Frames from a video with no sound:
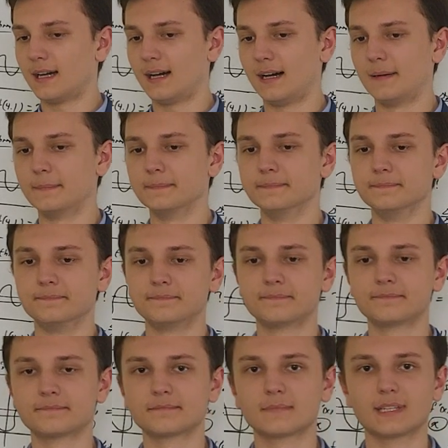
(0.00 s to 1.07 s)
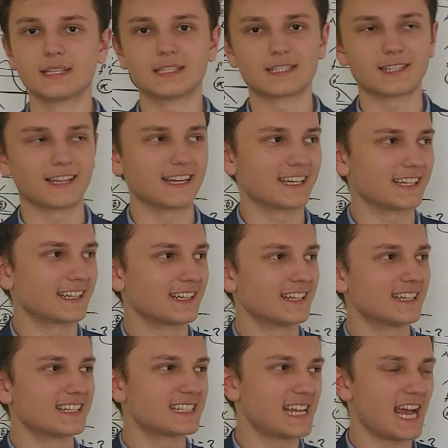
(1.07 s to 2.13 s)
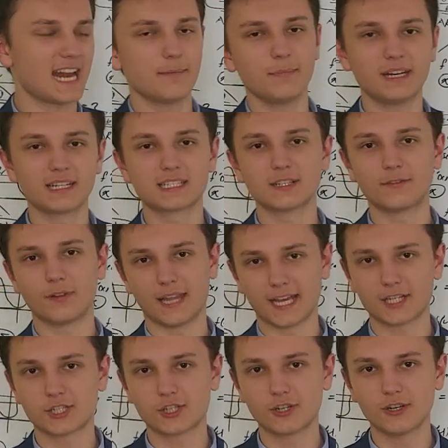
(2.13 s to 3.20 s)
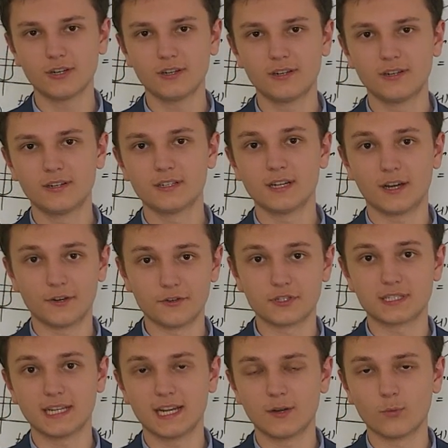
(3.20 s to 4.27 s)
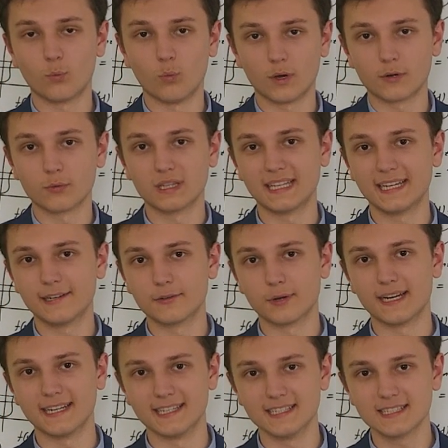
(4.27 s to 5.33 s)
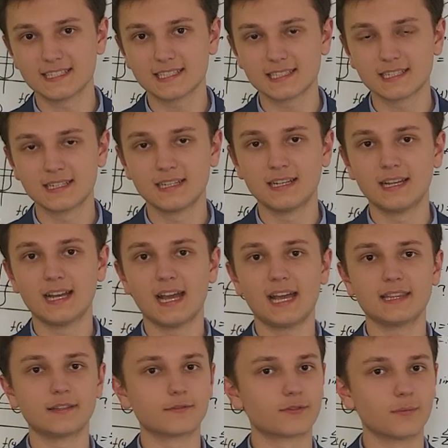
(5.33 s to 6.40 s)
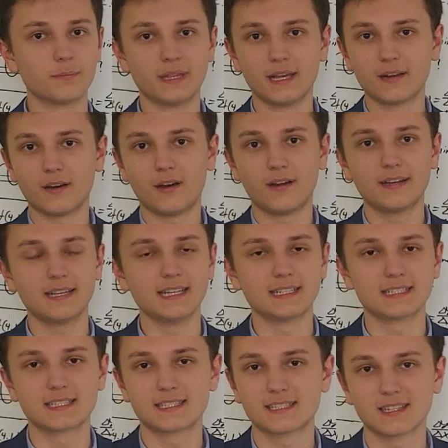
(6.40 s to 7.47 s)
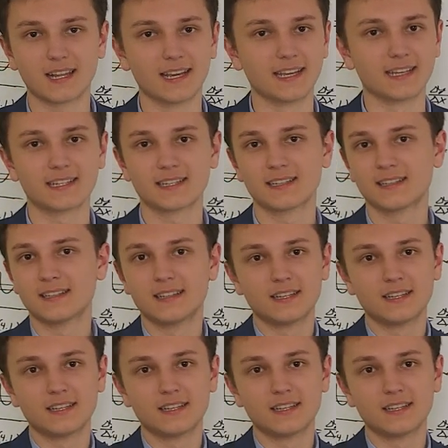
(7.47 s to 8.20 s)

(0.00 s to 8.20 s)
um, it's like 10 minutes of lecture, understand what a related rate is, and then from then on, it's like